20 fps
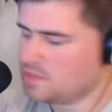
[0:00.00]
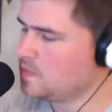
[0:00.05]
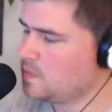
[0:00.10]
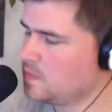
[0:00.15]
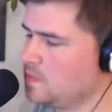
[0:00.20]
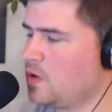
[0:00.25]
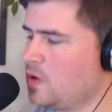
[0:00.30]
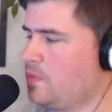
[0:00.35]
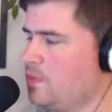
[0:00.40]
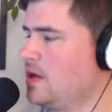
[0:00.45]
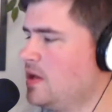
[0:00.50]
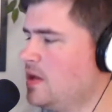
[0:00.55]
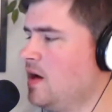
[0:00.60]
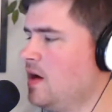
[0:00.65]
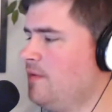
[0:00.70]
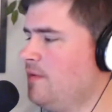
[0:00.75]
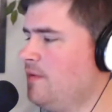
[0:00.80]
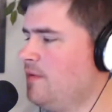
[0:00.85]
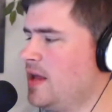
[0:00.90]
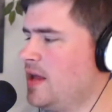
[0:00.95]
be
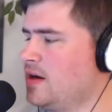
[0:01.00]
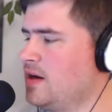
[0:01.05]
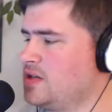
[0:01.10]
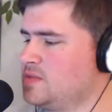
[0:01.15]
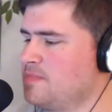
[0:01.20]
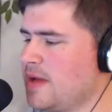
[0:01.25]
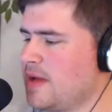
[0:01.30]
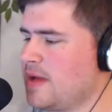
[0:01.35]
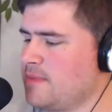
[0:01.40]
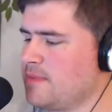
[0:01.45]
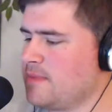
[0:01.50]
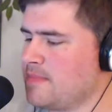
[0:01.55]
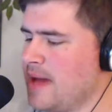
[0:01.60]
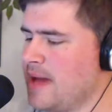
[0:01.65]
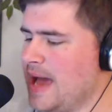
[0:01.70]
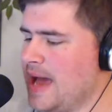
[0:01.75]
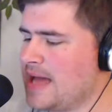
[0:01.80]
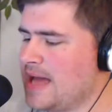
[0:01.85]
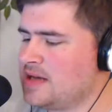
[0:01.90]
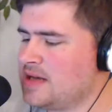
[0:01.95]
enough that'll just make me
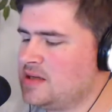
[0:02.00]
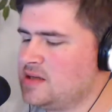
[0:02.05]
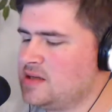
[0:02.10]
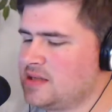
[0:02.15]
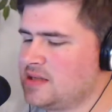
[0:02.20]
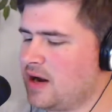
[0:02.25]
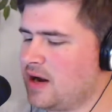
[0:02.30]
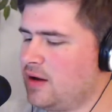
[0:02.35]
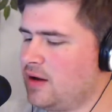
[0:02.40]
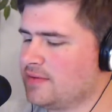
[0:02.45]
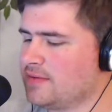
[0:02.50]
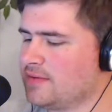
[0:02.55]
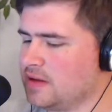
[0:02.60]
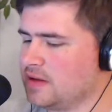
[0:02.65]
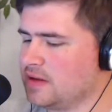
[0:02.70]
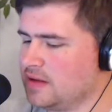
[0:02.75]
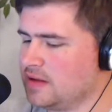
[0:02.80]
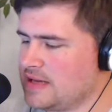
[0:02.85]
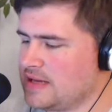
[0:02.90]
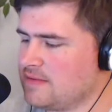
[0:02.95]
mad that I'll have to
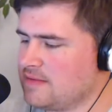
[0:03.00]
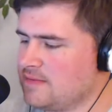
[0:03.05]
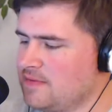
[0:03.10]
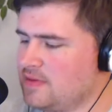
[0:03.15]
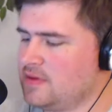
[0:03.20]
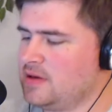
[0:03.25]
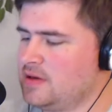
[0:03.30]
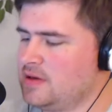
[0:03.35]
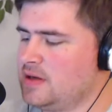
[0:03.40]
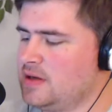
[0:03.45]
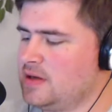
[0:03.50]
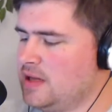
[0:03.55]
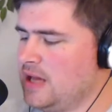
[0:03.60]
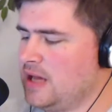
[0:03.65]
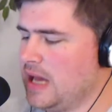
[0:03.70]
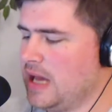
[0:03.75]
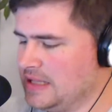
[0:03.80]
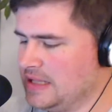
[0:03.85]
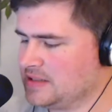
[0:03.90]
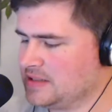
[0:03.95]
leave,
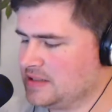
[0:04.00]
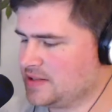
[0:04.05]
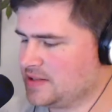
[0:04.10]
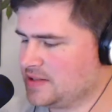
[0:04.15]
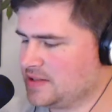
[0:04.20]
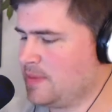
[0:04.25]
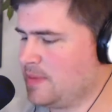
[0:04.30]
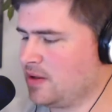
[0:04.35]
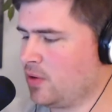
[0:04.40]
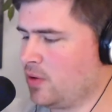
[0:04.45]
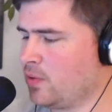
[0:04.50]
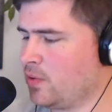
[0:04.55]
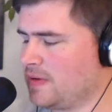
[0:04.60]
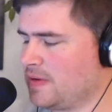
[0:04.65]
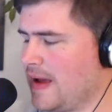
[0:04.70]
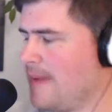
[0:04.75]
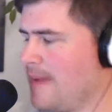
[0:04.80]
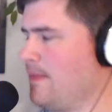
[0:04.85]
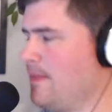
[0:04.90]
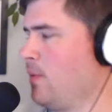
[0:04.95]
and then just spend the whole
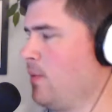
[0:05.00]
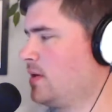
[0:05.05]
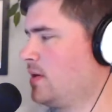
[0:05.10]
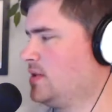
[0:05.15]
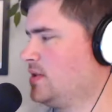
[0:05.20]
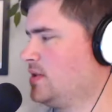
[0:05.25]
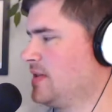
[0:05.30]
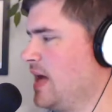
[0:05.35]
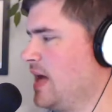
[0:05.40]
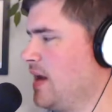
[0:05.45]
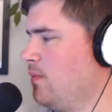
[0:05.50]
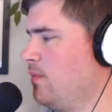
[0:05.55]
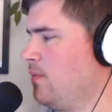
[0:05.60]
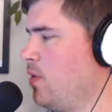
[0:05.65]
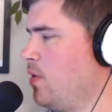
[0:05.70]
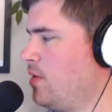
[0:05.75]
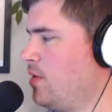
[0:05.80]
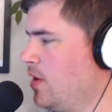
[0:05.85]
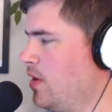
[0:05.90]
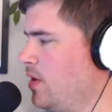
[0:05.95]
time at work just kind of
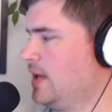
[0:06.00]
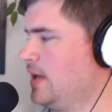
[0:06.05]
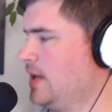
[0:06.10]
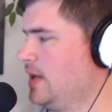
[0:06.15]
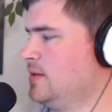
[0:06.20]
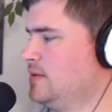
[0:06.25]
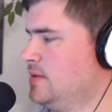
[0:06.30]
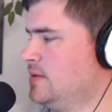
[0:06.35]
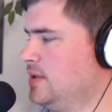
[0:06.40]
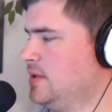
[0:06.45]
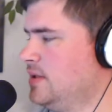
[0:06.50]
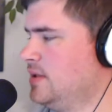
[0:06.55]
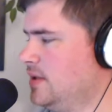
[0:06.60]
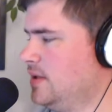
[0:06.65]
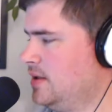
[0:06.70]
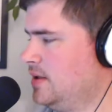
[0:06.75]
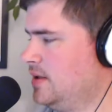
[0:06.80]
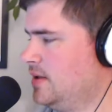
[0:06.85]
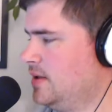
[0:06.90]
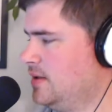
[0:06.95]
wondering.
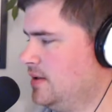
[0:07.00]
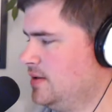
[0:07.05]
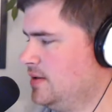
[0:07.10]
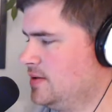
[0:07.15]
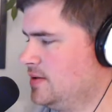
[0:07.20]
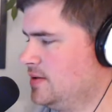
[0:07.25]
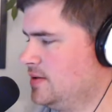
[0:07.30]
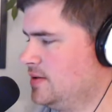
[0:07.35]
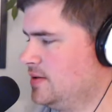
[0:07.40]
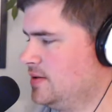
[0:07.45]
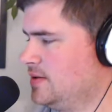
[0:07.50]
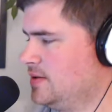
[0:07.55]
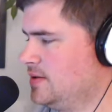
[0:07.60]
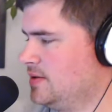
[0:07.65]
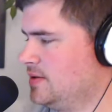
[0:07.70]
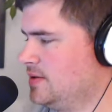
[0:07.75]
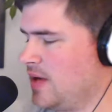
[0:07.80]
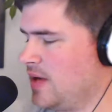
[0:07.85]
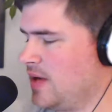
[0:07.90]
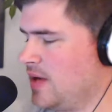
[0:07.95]
So I
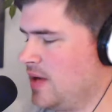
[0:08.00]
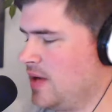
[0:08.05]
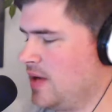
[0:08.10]
don't know.